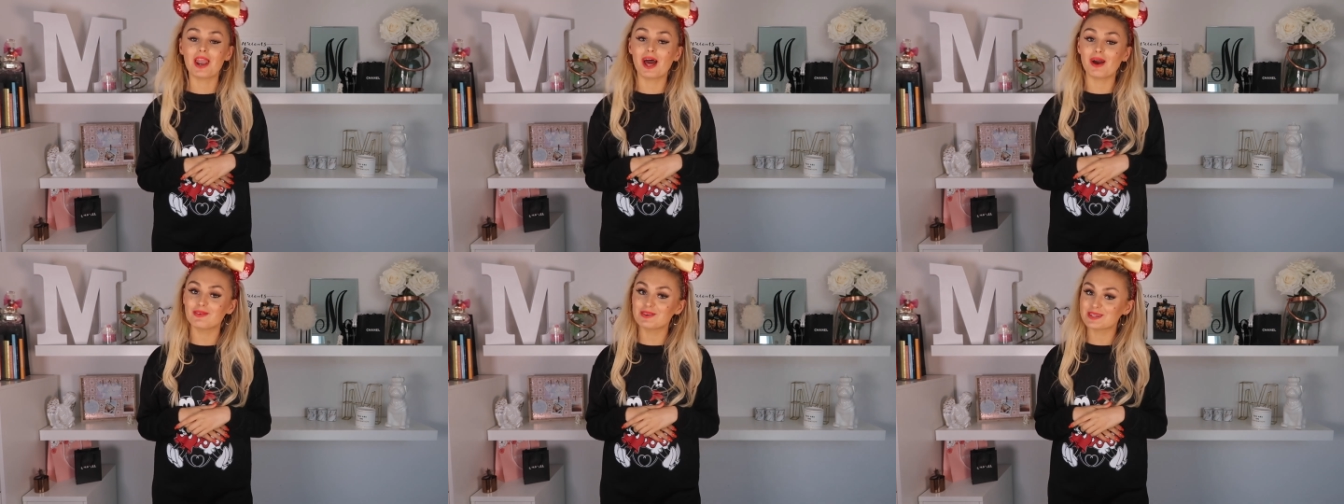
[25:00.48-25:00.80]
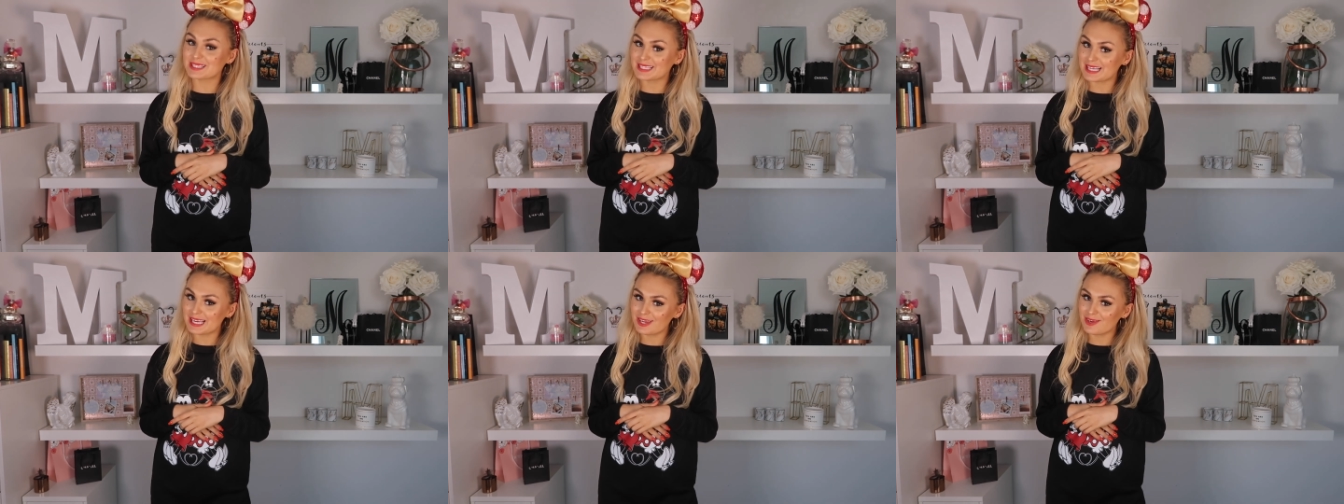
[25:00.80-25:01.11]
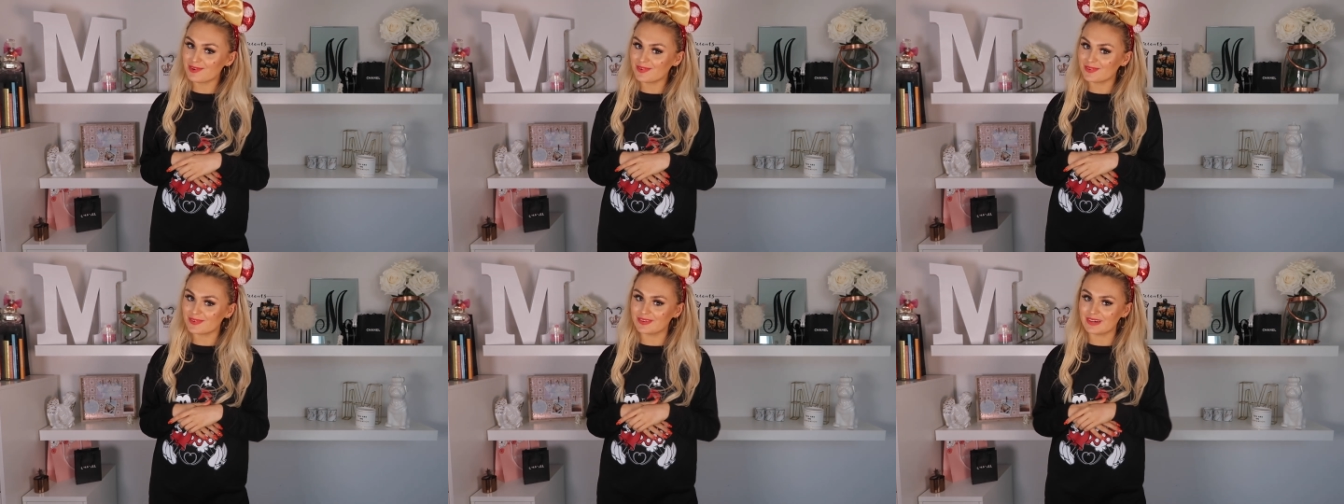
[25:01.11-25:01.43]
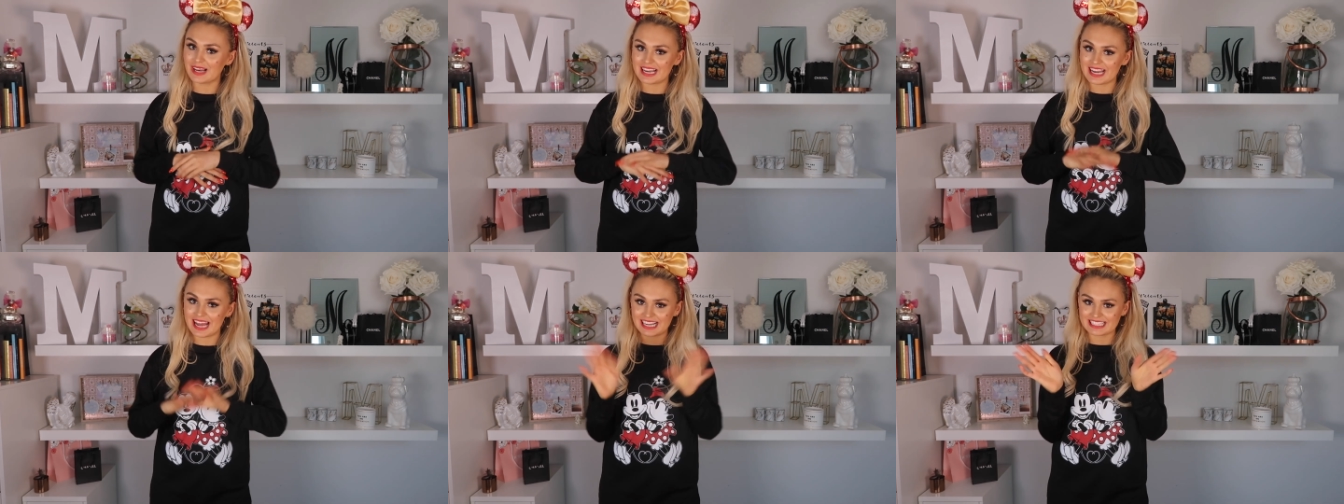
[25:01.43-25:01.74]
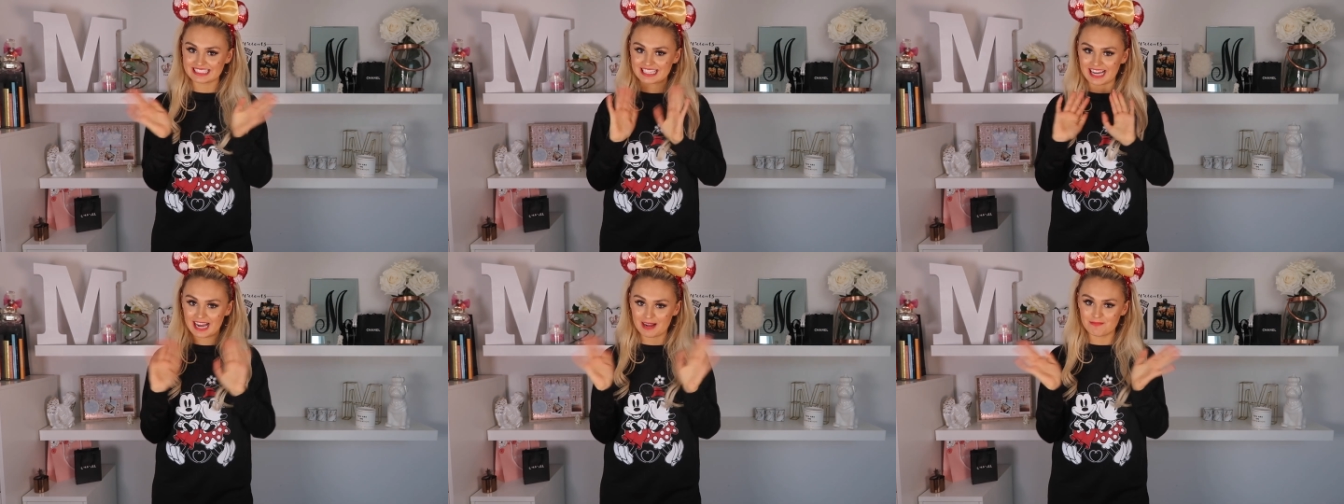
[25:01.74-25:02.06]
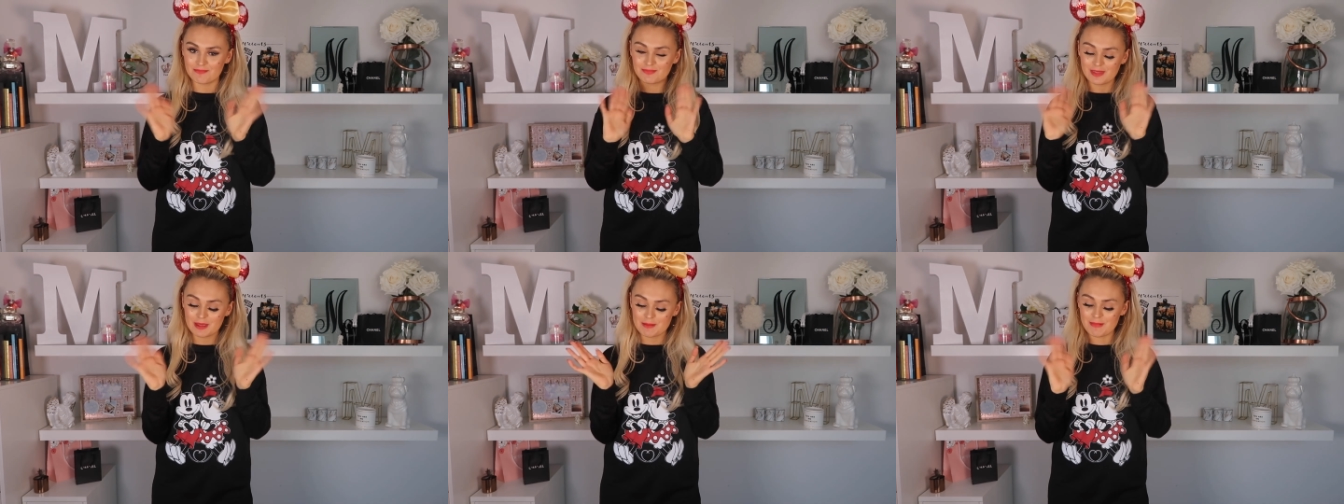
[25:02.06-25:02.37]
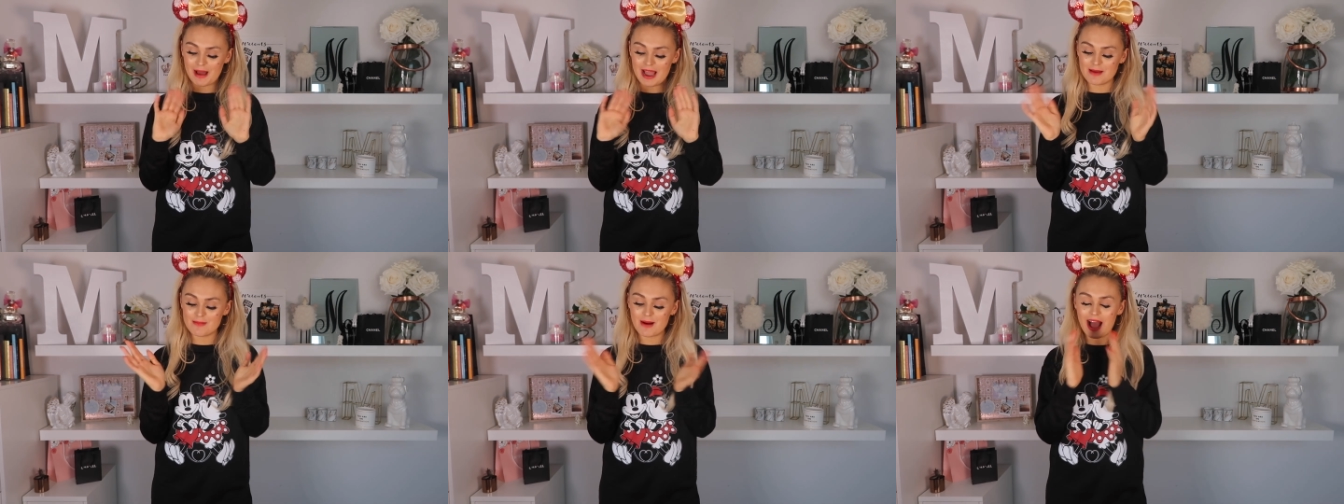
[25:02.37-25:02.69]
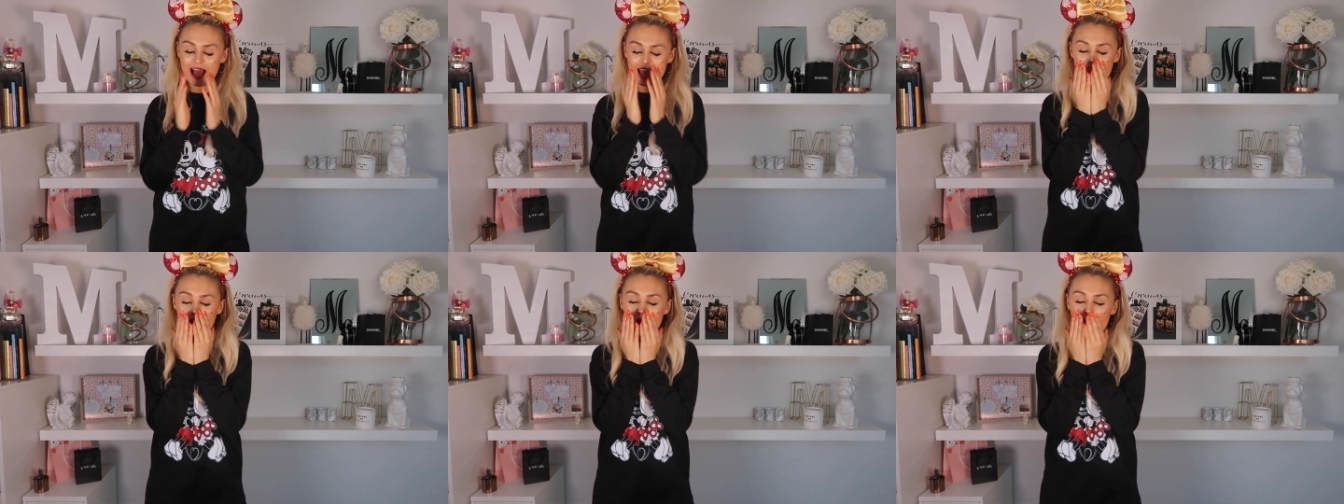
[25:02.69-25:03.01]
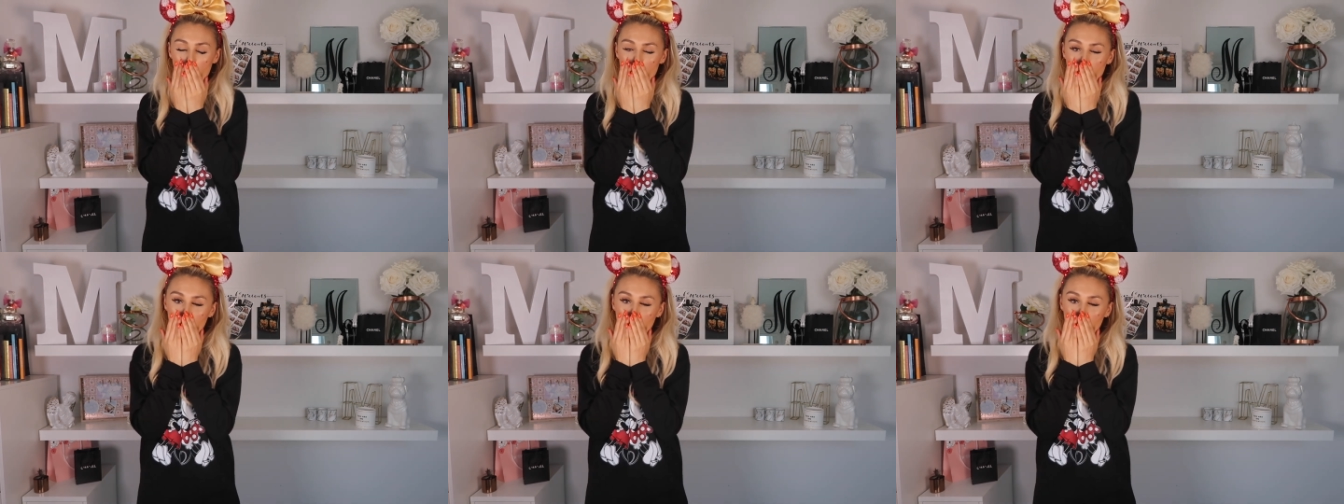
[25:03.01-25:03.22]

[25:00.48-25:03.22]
And I will see you all next time. Bye bye.